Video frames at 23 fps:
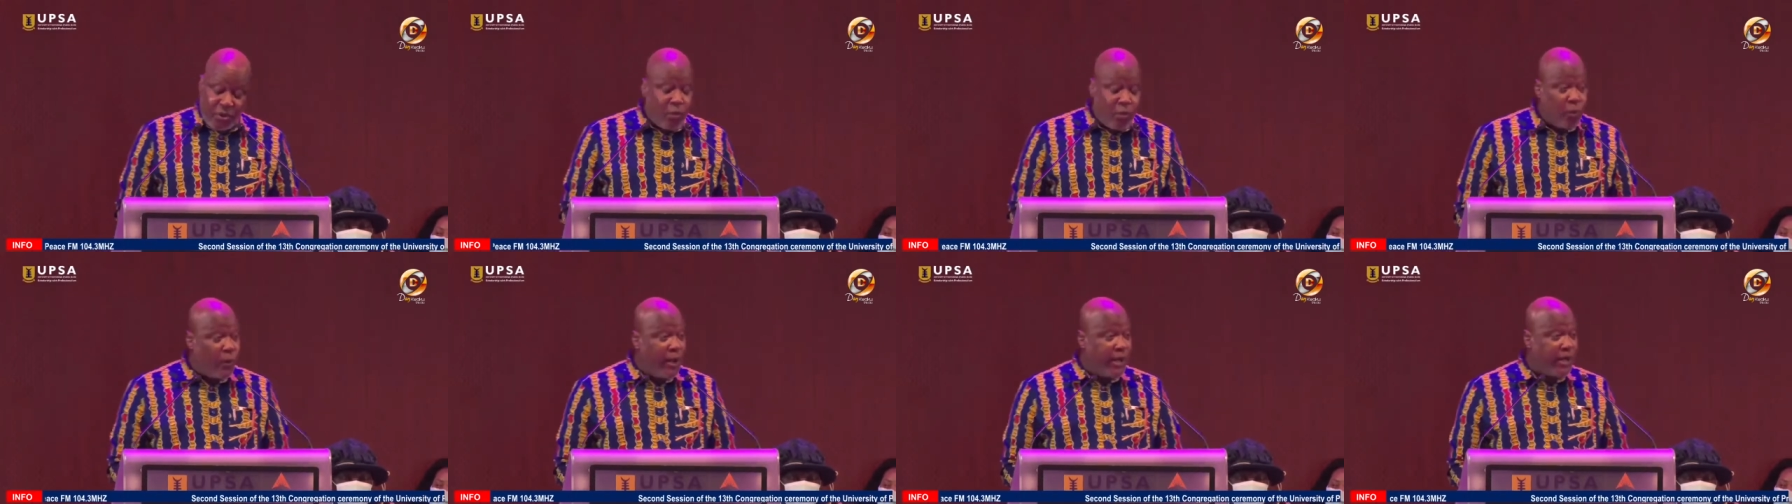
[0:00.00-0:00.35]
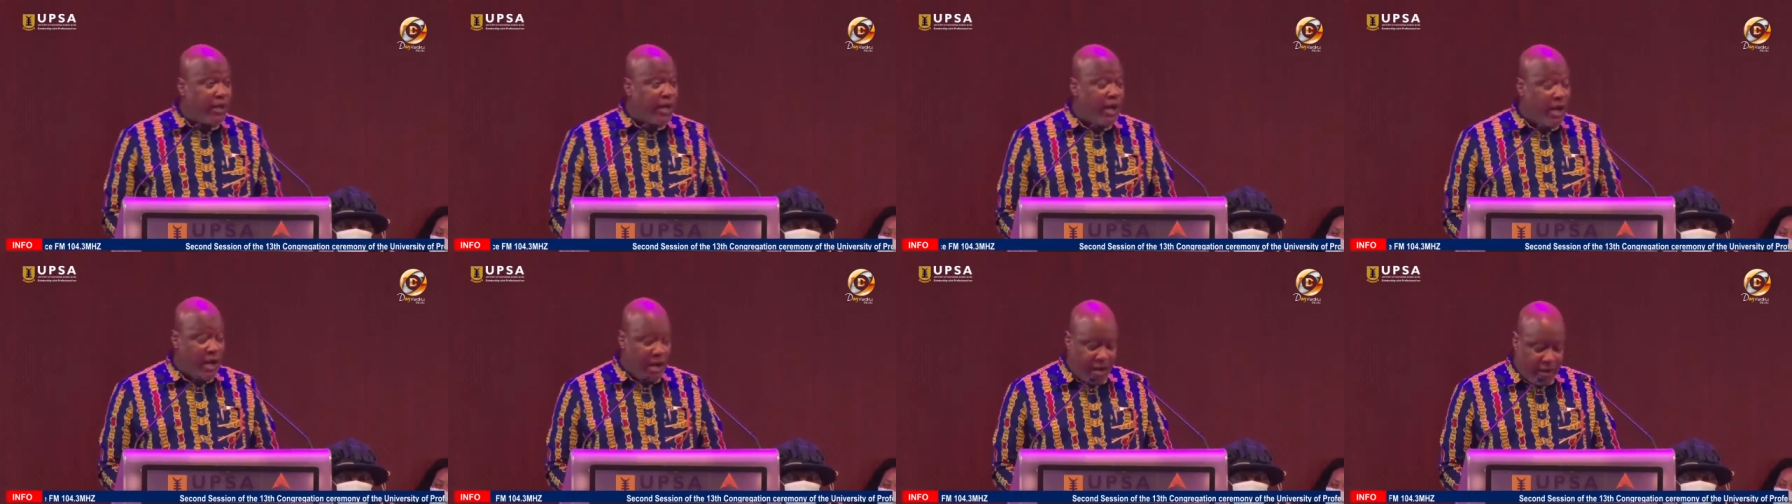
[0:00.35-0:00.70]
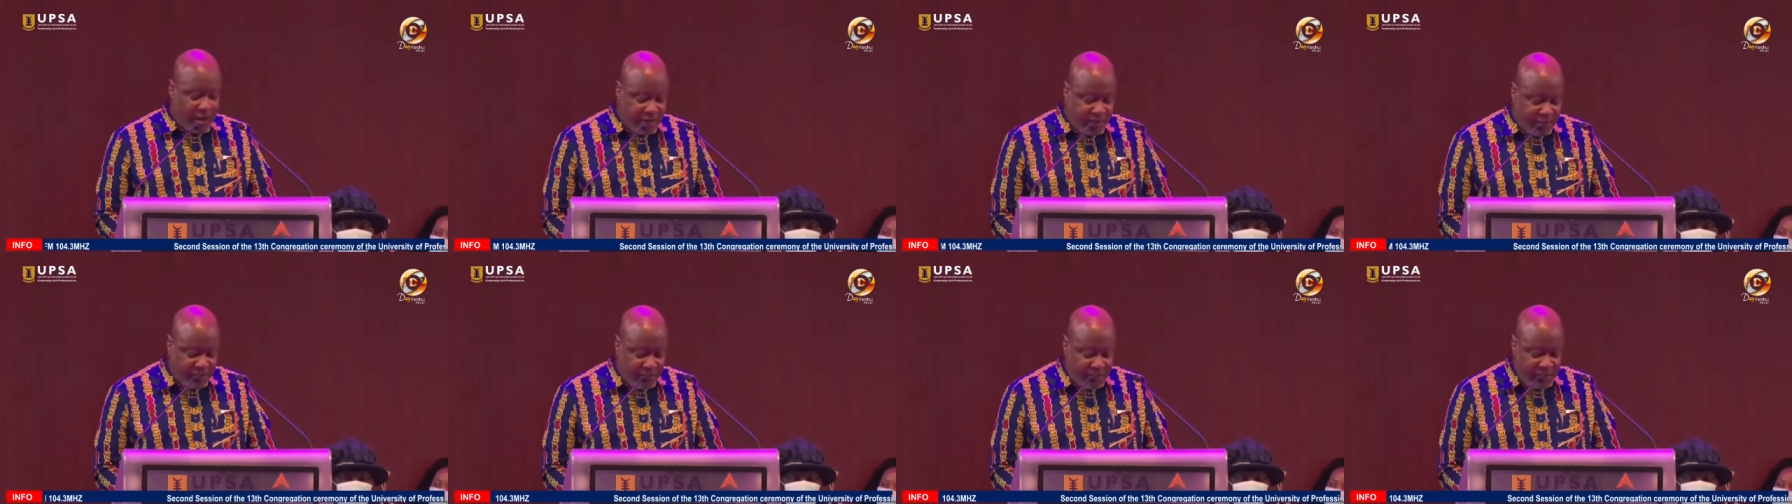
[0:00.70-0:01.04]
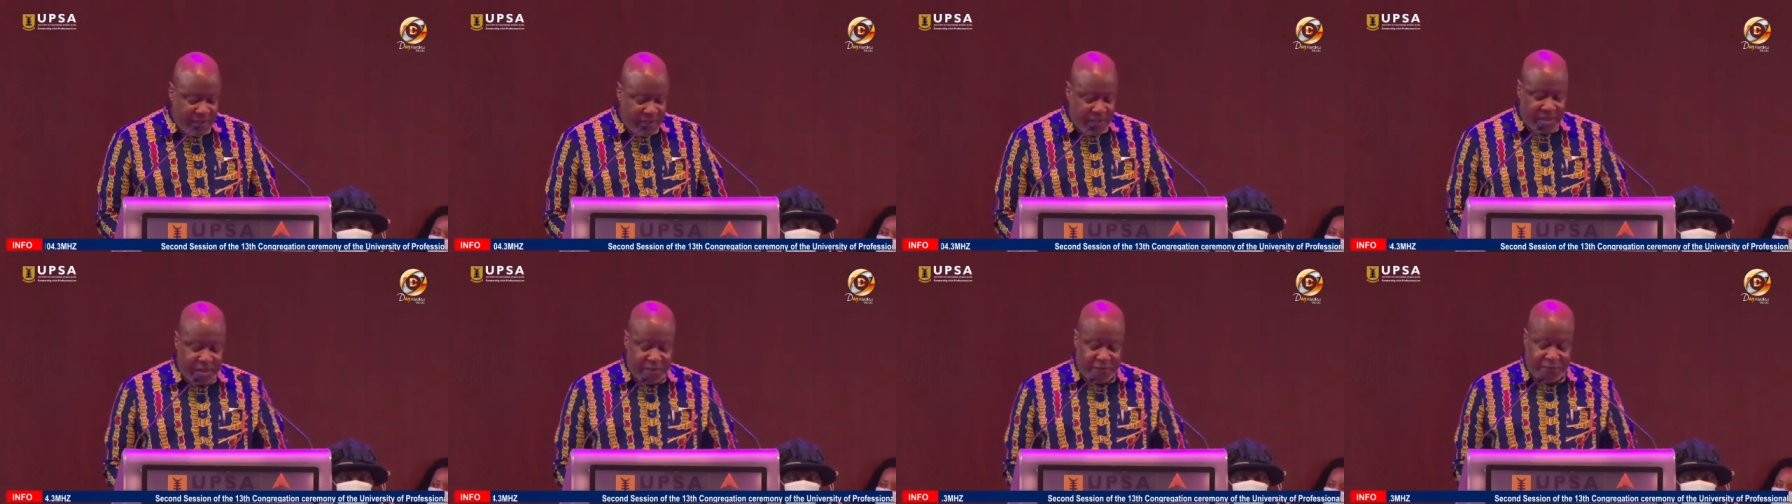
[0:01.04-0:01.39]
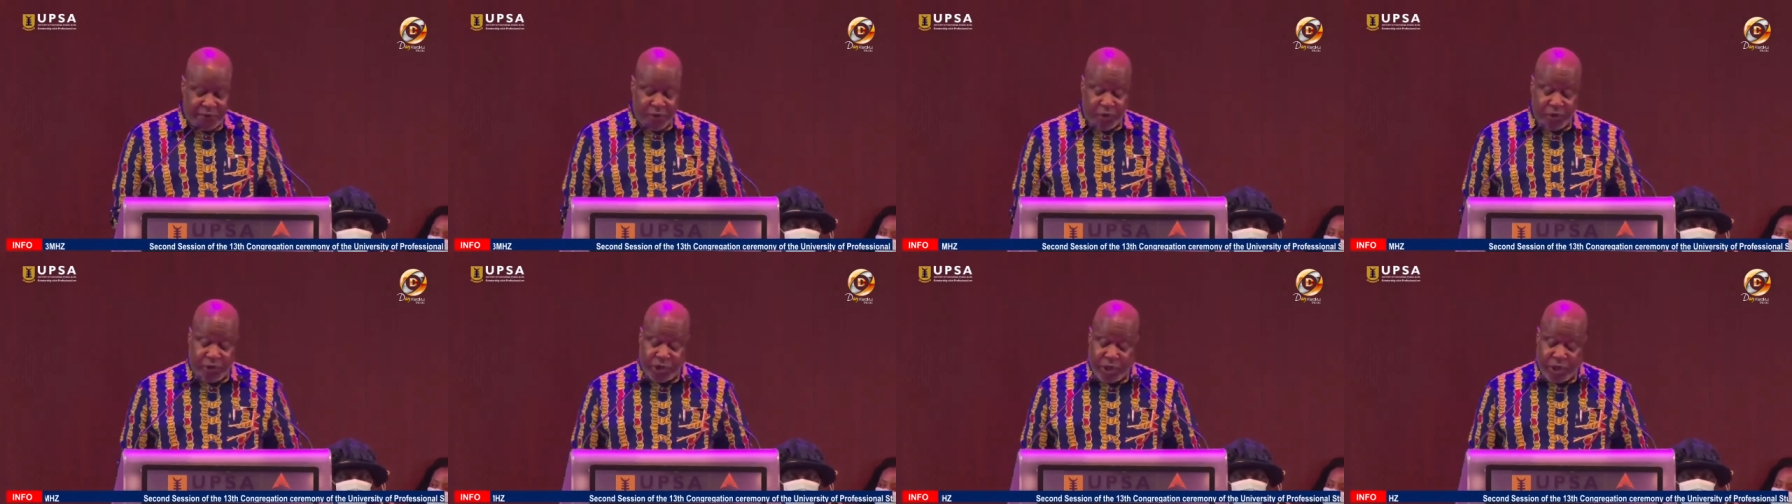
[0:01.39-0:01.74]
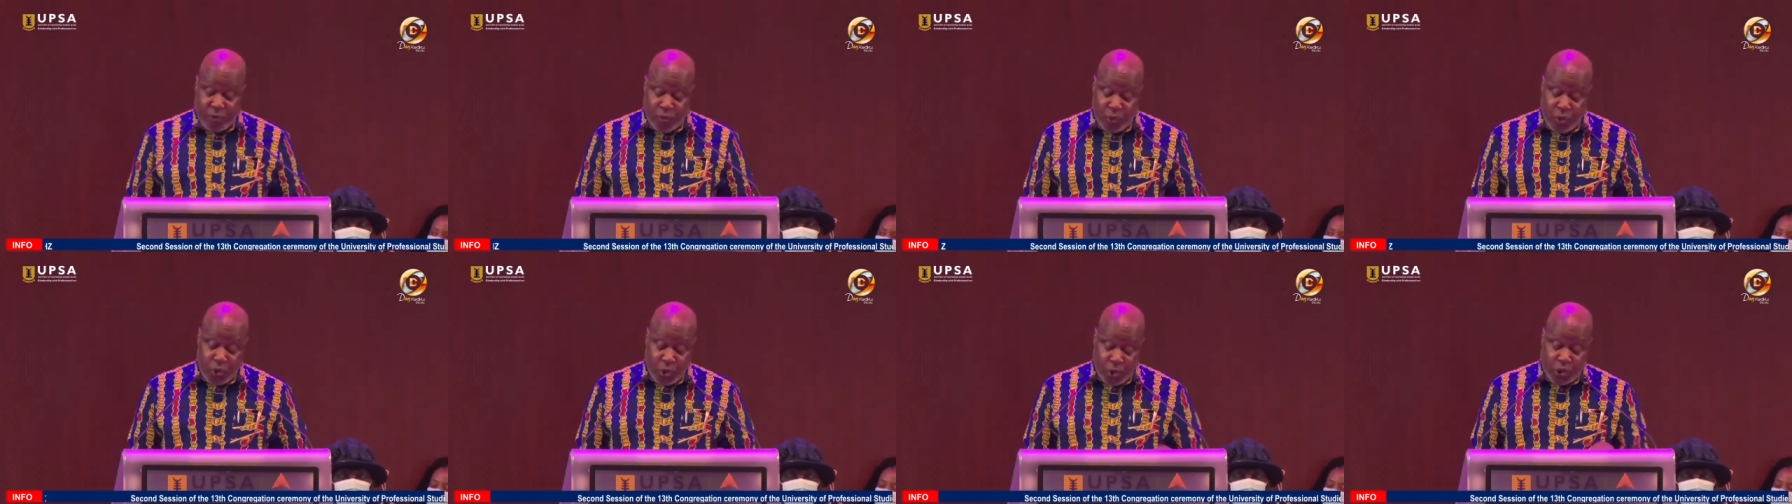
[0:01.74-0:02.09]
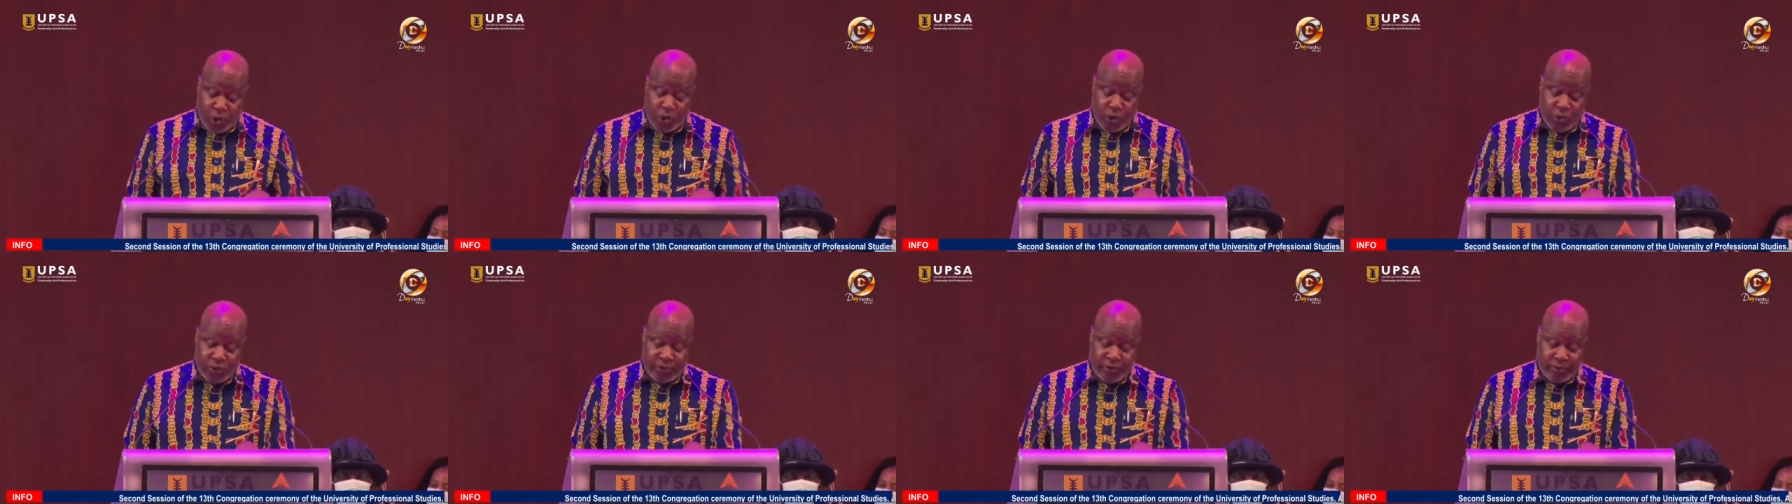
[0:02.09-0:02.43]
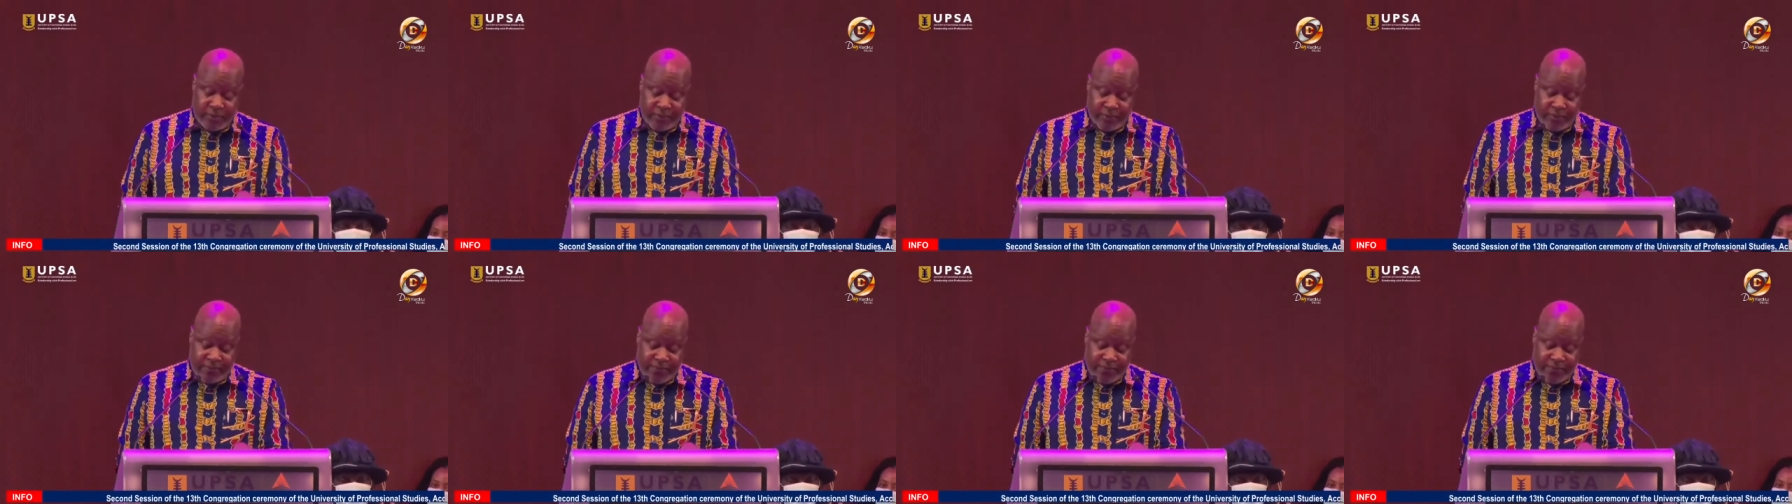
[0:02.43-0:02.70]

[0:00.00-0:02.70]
work hard, the future will look good.